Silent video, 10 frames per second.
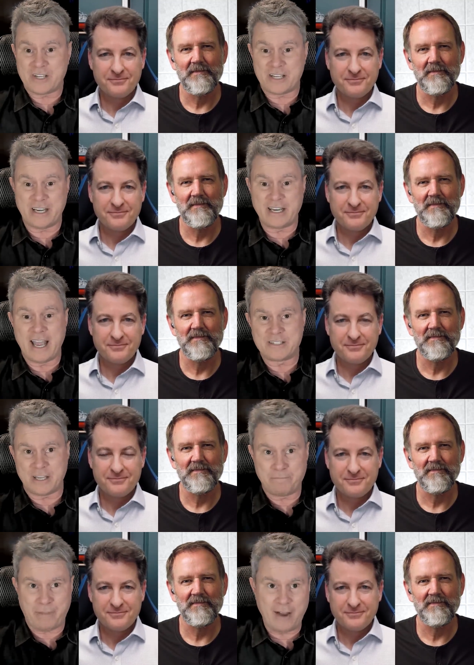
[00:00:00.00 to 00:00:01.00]
Speaker 1: as a as
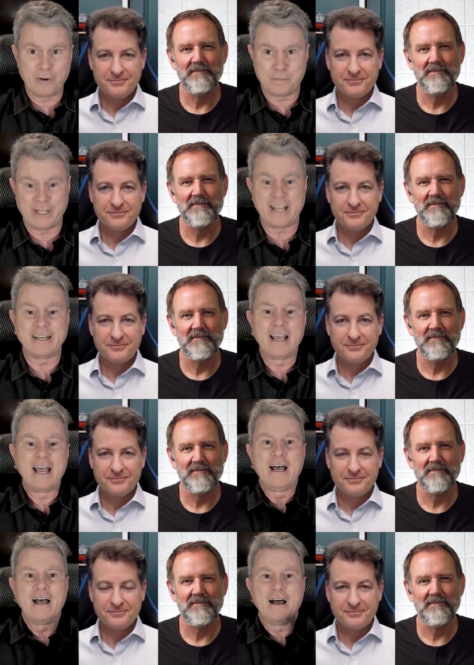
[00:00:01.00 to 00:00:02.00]
a power plant,
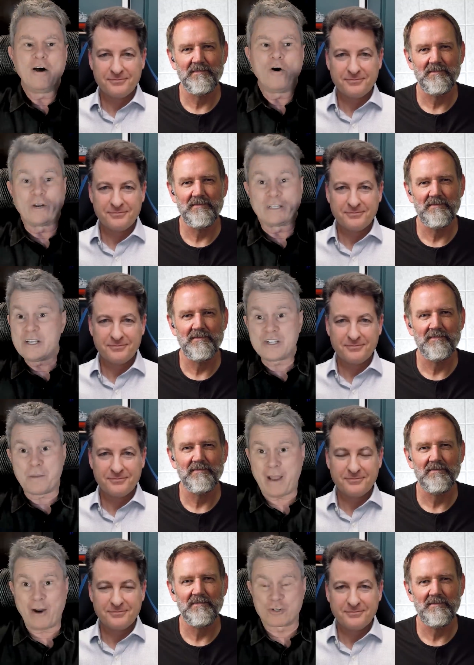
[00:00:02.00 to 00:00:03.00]
or at least a
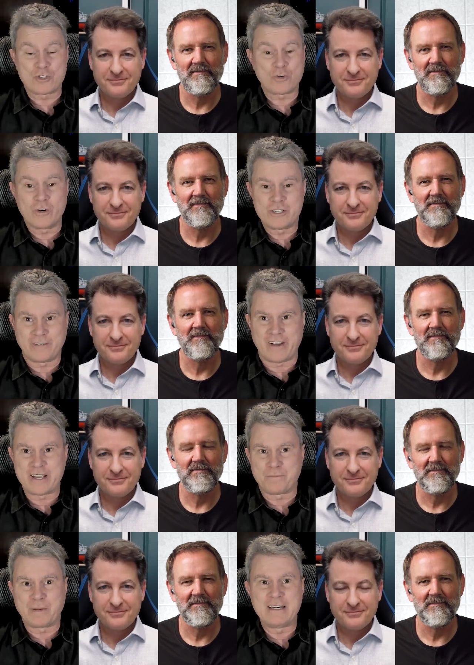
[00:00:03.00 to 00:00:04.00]
power storage
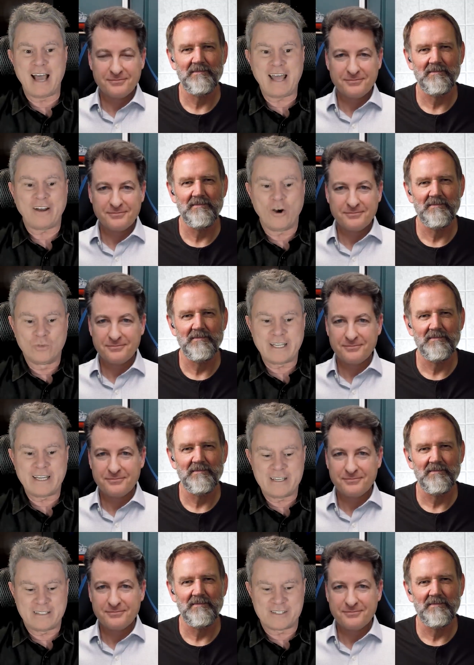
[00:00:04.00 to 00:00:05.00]
device. But not
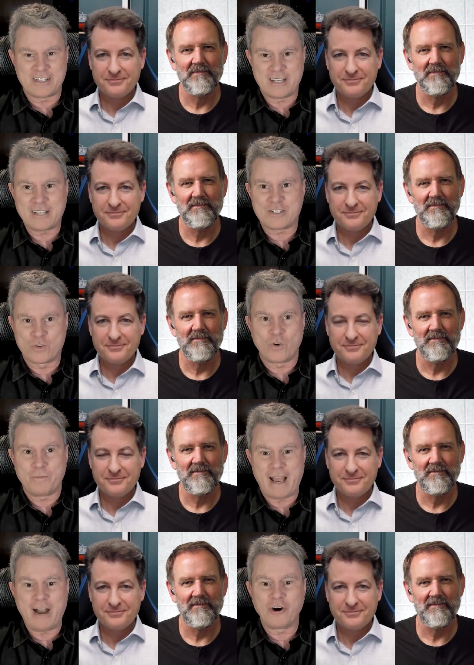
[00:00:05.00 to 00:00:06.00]
only does it not store
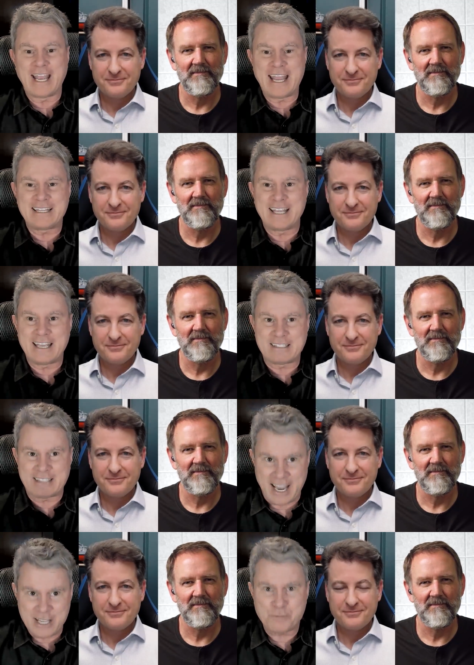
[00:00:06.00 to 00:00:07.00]
power, it it
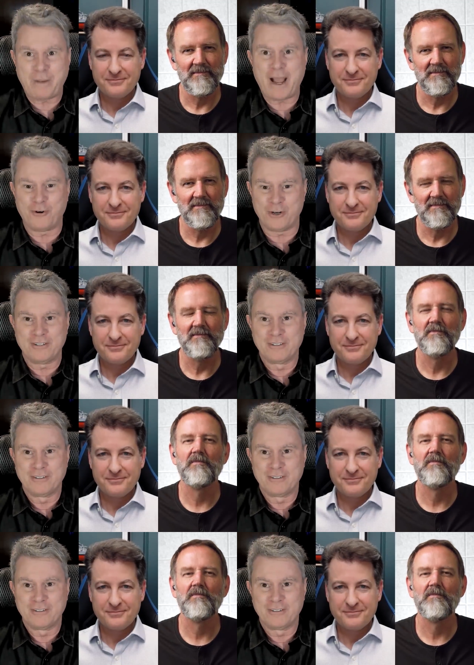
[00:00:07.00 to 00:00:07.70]
takes power